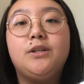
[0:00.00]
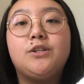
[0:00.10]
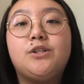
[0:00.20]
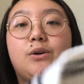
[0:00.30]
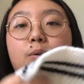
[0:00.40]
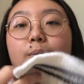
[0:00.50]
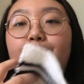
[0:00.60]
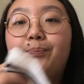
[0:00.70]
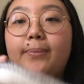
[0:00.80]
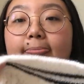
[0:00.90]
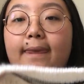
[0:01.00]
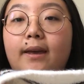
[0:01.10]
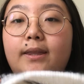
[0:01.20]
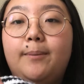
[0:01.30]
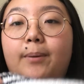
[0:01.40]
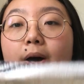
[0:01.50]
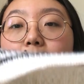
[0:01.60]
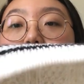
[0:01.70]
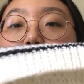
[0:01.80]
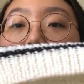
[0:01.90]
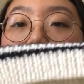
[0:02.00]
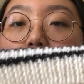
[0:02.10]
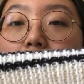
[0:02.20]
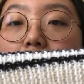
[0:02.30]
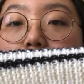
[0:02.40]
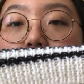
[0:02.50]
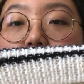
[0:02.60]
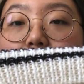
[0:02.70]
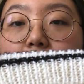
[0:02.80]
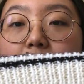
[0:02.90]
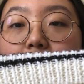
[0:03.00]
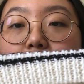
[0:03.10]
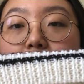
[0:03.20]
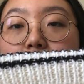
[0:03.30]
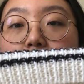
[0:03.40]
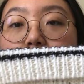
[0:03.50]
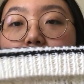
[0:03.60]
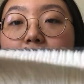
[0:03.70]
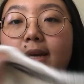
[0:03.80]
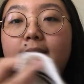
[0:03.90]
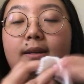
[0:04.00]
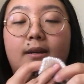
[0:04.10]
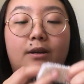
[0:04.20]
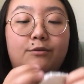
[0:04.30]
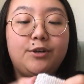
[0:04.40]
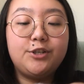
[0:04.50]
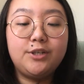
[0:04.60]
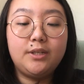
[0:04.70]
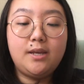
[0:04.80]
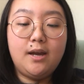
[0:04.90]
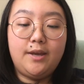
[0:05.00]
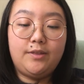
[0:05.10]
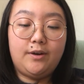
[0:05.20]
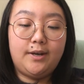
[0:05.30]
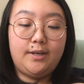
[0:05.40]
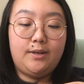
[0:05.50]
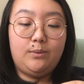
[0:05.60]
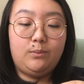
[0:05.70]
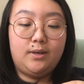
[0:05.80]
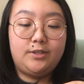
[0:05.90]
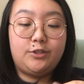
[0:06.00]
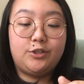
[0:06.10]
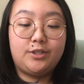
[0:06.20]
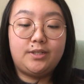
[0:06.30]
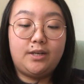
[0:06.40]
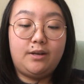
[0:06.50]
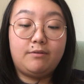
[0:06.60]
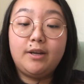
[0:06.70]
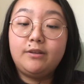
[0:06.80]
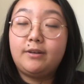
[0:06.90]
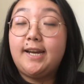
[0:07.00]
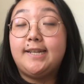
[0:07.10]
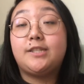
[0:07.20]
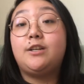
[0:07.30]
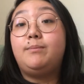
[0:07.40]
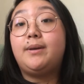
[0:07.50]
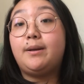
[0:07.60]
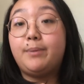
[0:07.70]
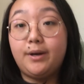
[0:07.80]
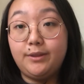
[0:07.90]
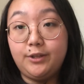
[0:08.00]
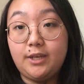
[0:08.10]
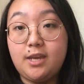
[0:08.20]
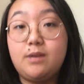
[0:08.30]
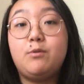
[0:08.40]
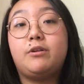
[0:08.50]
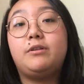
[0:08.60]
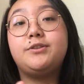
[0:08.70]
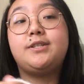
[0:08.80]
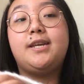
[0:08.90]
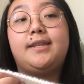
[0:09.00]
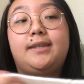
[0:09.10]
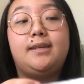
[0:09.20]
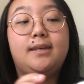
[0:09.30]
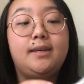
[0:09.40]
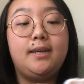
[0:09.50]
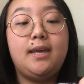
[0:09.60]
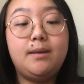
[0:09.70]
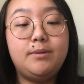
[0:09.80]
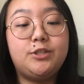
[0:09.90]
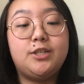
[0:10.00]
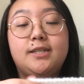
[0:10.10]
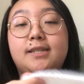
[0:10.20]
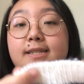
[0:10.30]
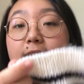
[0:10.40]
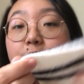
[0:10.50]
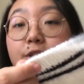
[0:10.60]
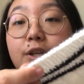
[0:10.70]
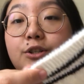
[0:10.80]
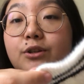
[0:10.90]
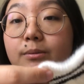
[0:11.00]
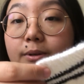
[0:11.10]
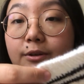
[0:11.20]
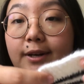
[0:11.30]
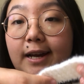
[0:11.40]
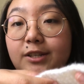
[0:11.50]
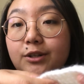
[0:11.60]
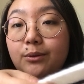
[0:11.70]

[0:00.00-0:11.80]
So the bottom of this cardigan, originally I thought it was just a regular cast on, but upon looking more closely at the images, it's actually a tubular cast